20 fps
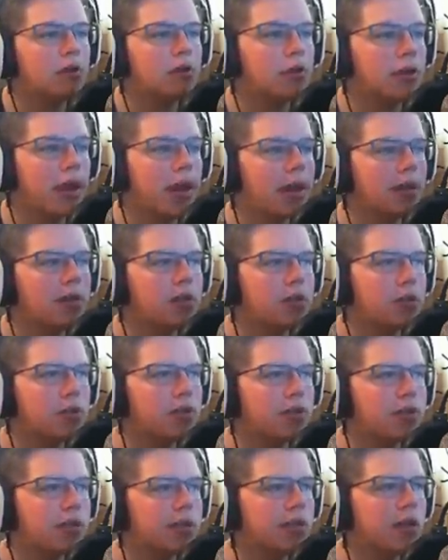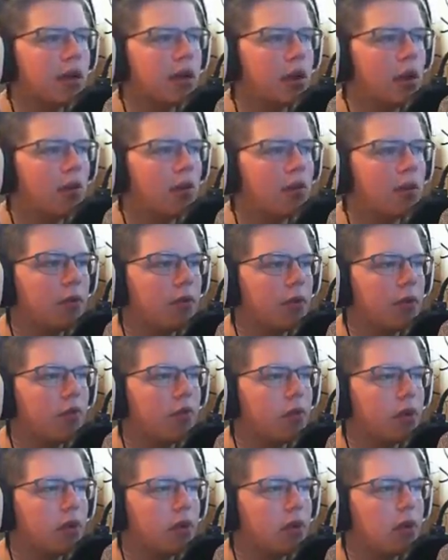So what I had to do is I did cut off the
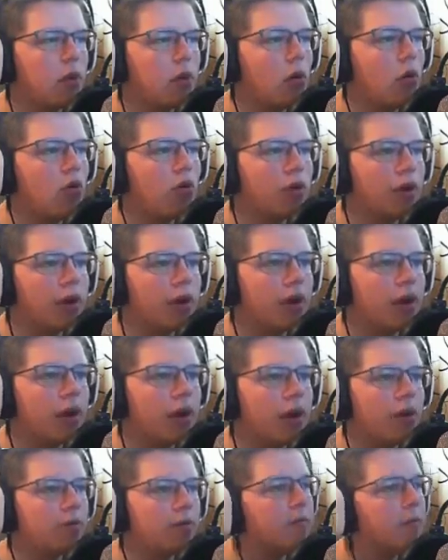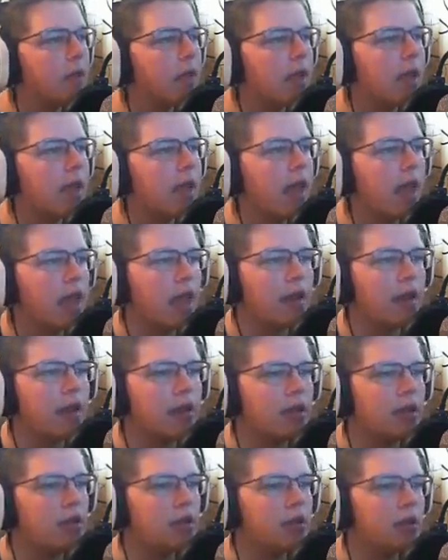river over here.
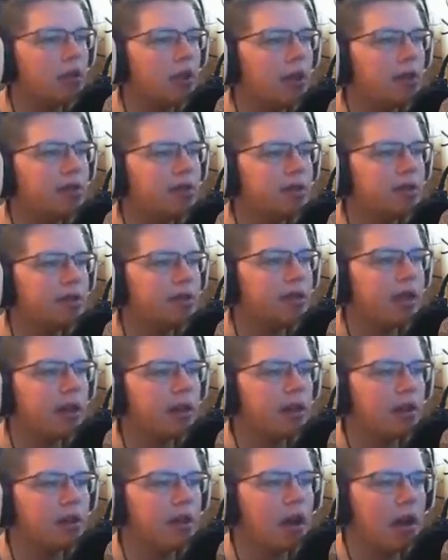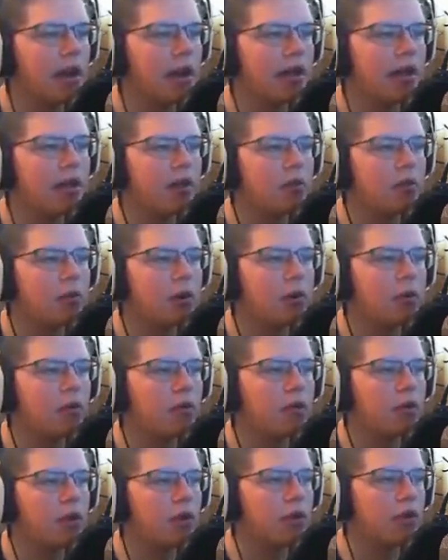And you guys can see kind of the height right
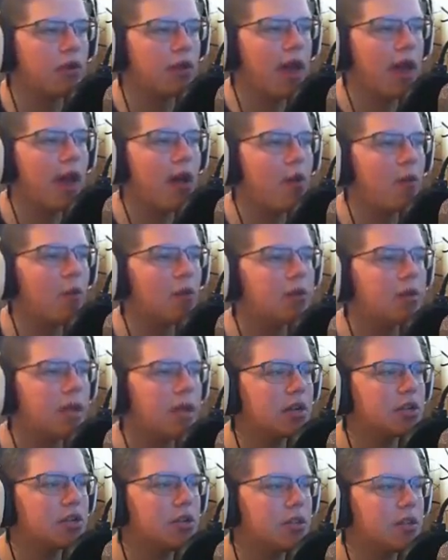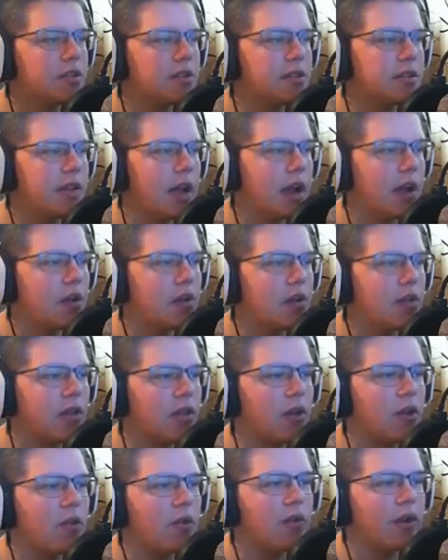over there. That was actually this entire
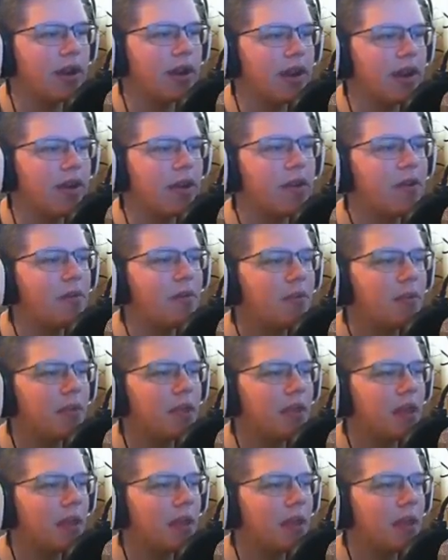thing over here.